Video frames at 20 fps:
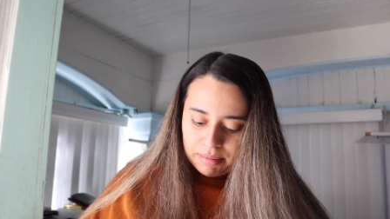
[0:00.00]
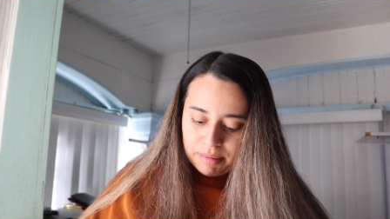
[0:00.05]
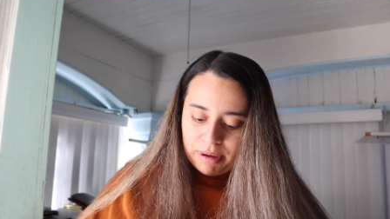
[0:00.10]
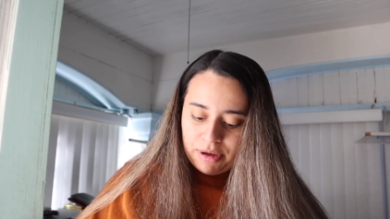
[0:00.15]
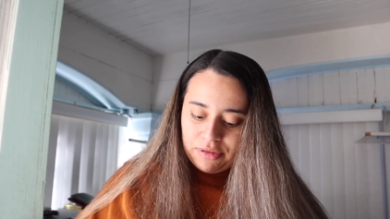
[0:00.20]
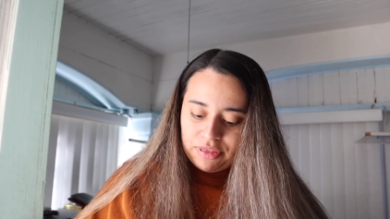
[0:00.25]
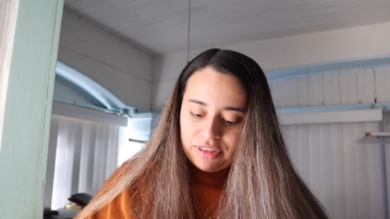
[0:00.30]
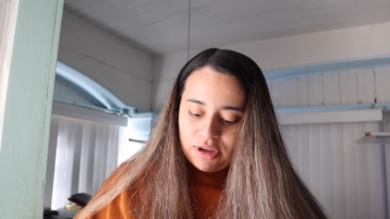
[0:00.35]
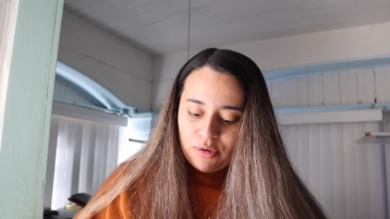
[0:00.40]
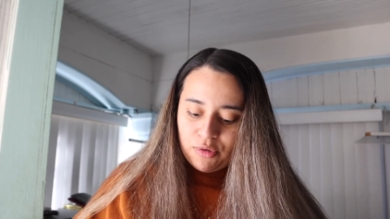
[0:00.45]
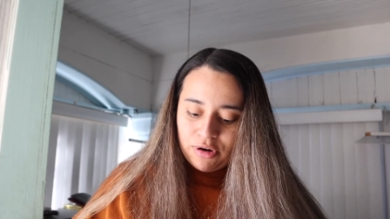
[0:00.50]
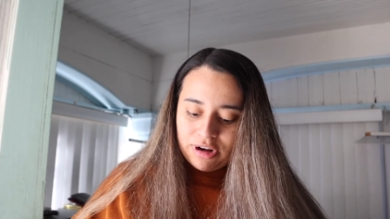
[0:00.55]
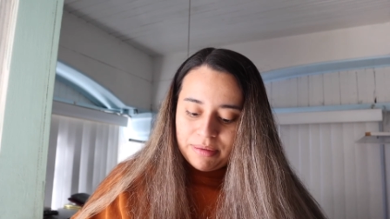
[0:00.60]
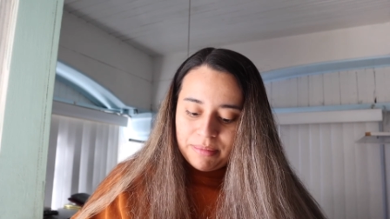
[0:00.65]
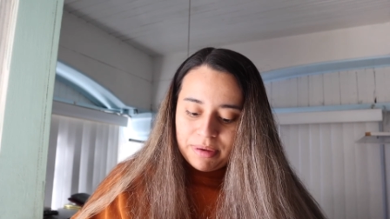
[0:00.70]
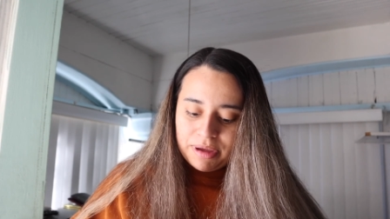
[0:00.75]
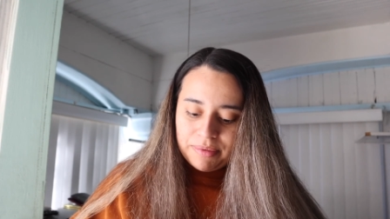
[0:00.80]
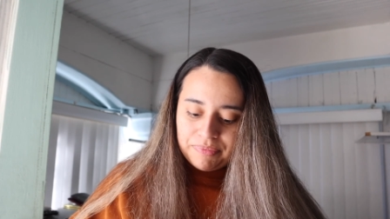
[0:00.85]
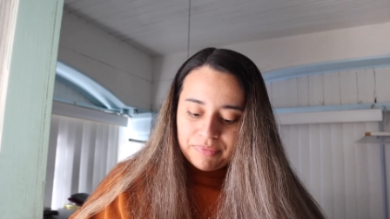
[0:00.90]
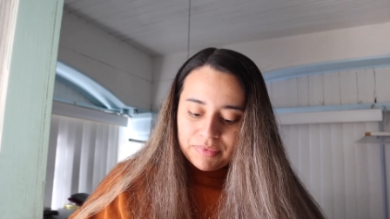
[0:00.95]
about the
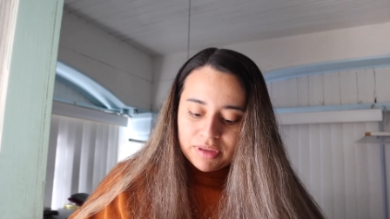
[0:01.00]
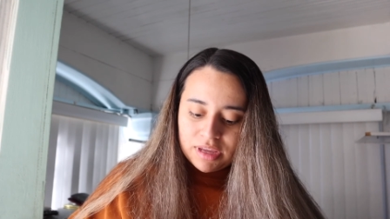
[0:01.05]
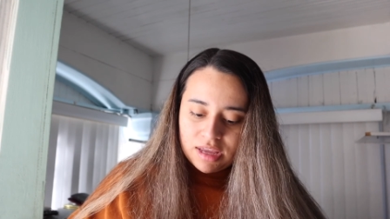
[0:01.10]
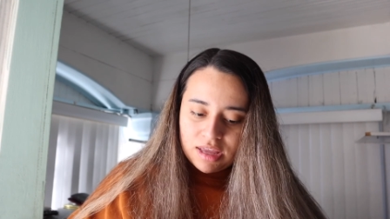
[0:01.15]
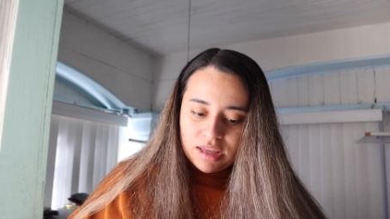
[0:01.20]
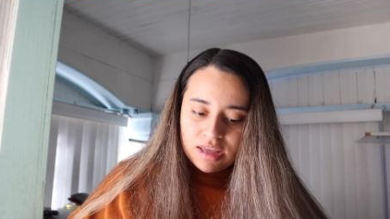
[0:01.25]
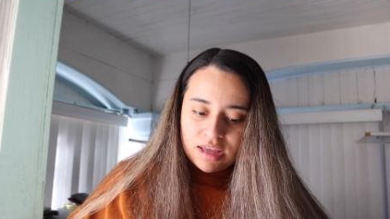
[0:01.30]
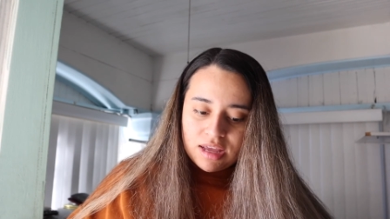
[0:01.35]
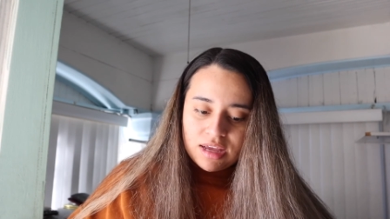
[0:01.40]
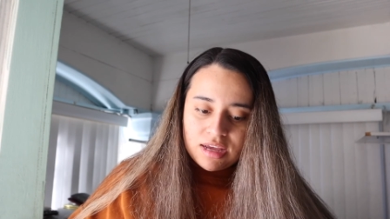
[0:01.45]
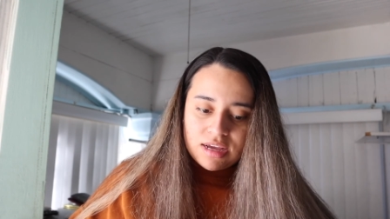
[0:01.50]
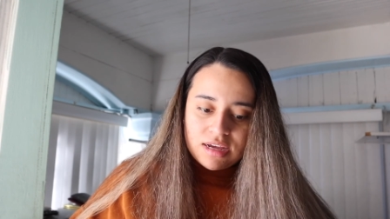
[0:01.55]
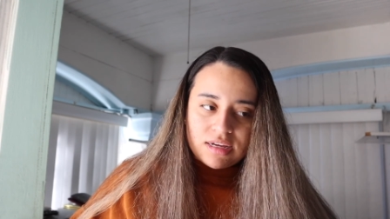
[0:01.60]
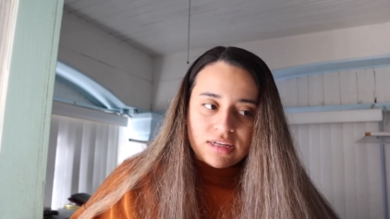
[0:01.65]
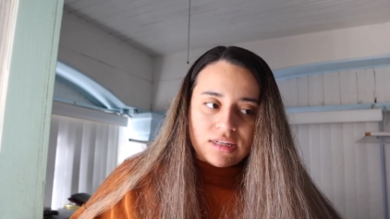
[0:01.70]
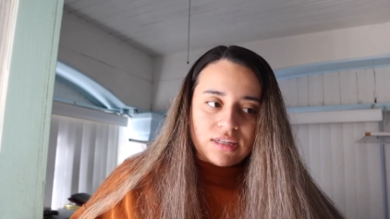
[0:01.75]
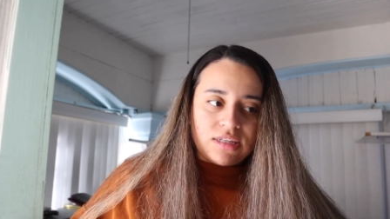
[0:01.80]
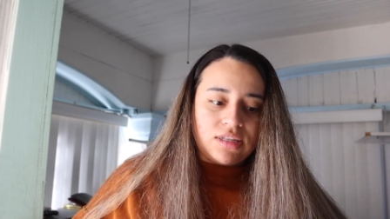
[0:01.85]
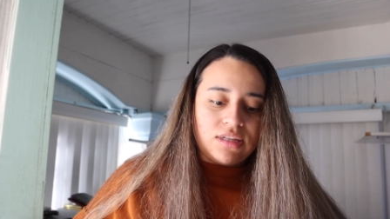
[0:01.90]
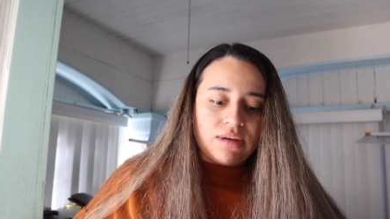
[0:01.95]
ornament.
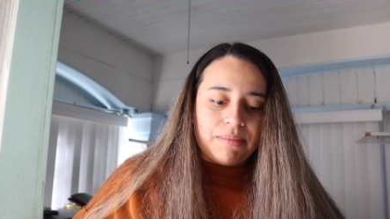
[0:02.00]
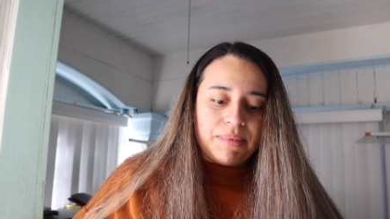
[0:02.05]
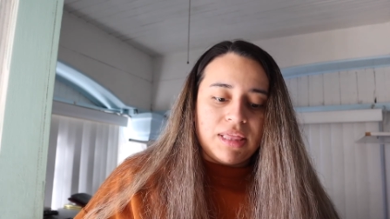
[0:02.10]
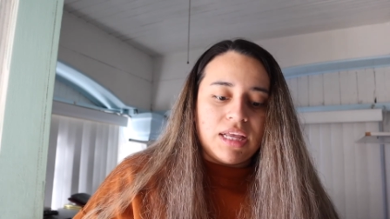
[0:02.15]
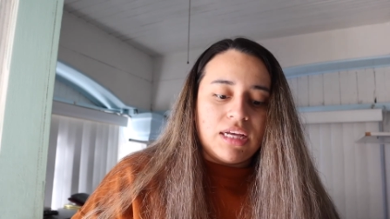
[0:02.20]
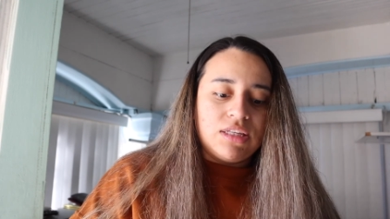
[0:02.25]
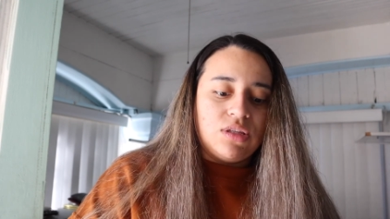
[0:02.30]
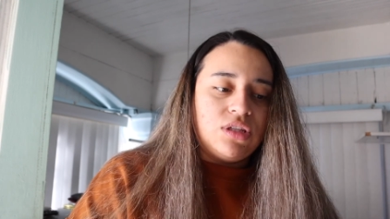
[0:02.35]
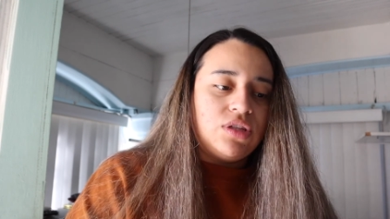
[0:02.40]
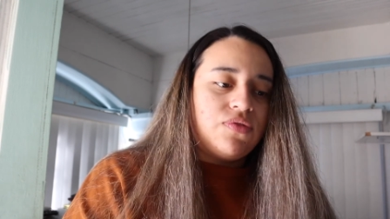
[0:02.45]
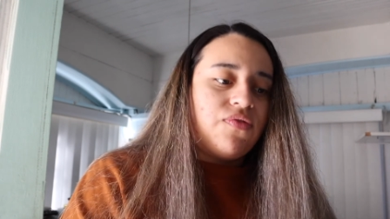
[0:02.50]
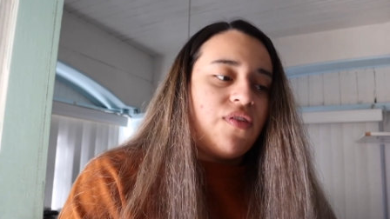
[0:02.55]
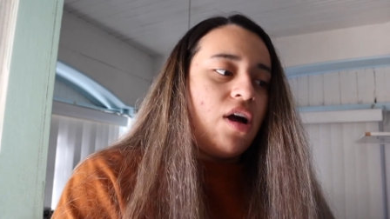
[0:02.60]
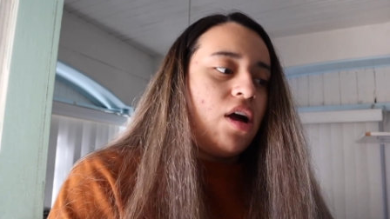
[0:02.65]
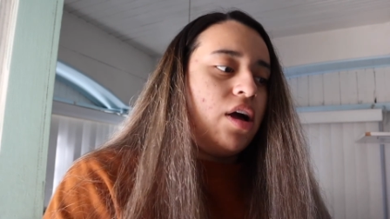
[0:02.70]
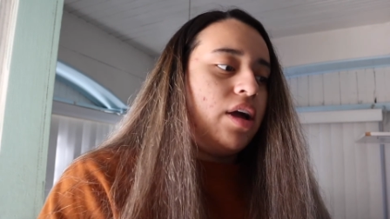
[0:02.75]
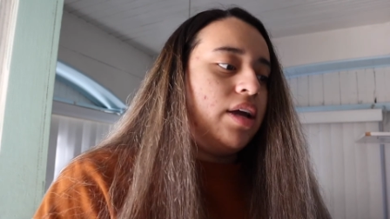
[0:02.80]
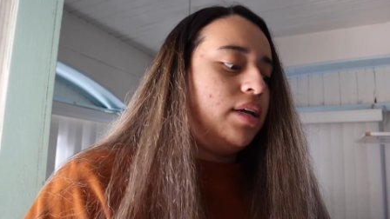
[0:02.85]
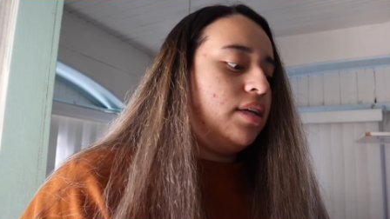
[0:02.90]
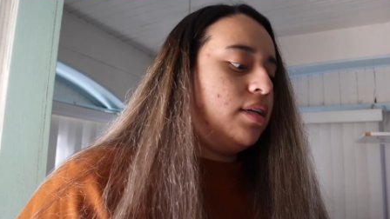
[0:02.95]
So, I mean, that's
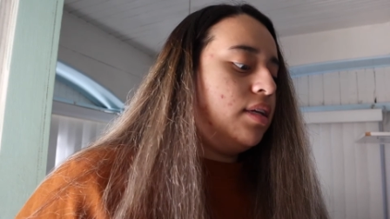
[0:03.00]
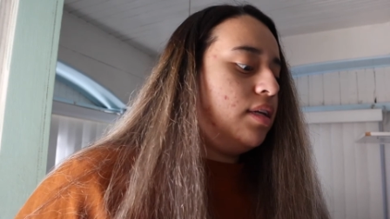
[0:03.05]
fine.